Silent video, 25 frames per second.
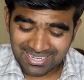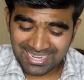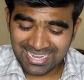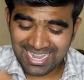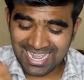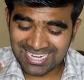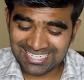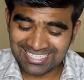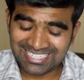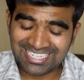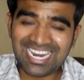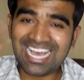
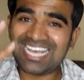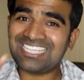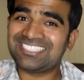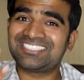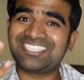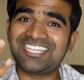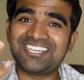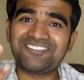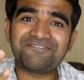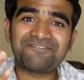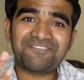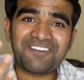and
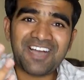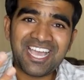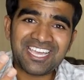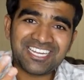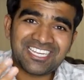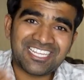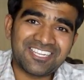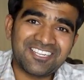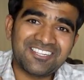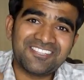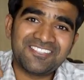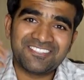last and
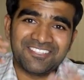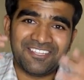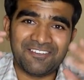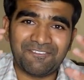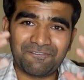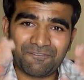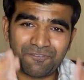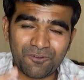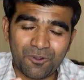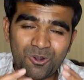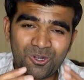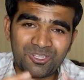final, the
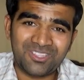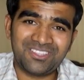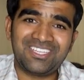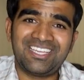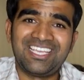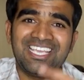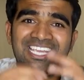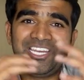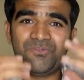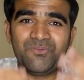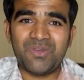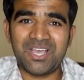fourth
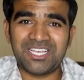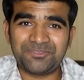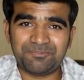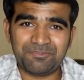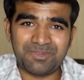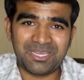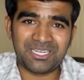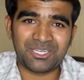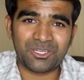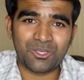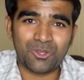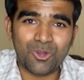
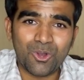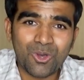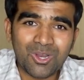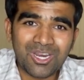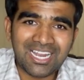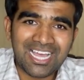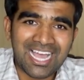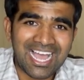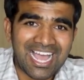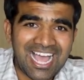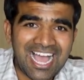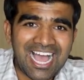investment
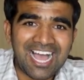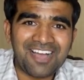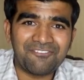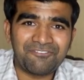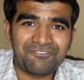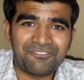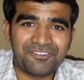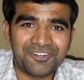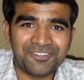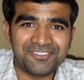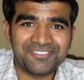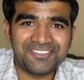goal I
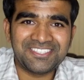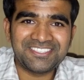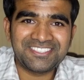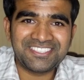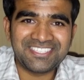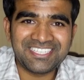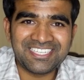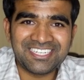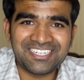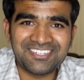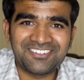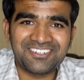have for
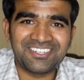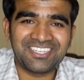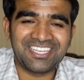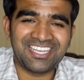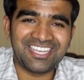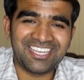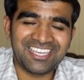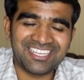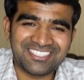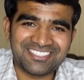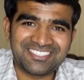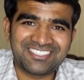this year
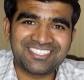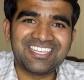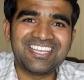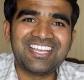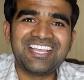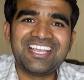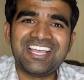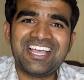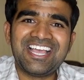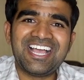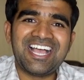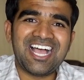is
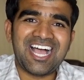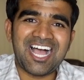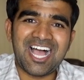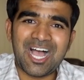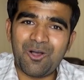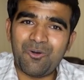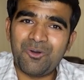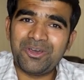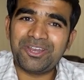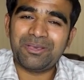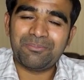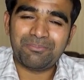
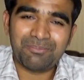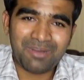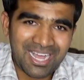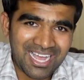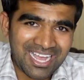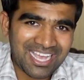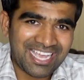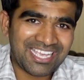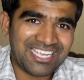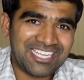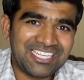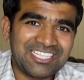I want to
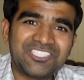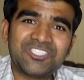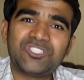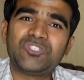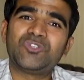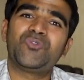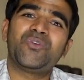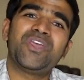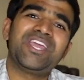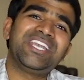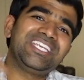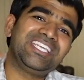buy
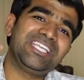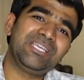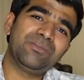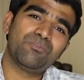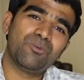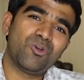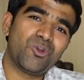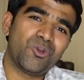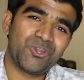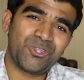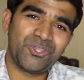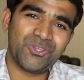20
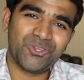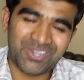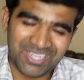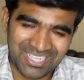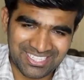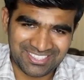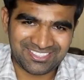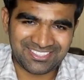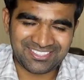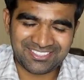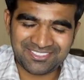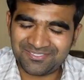more
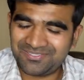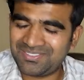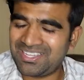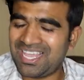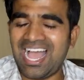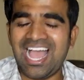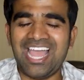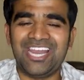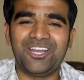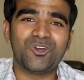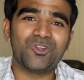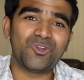units.
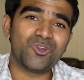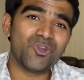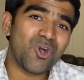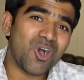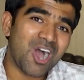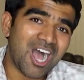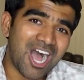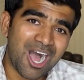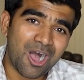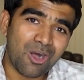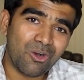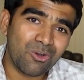I don't know
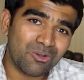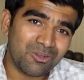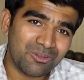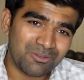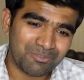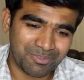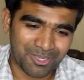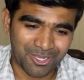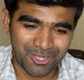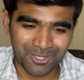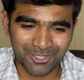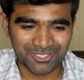how
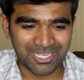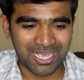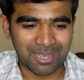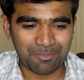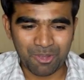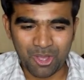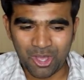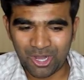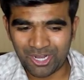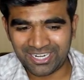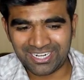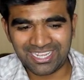because
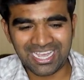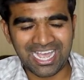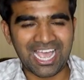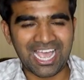I'm already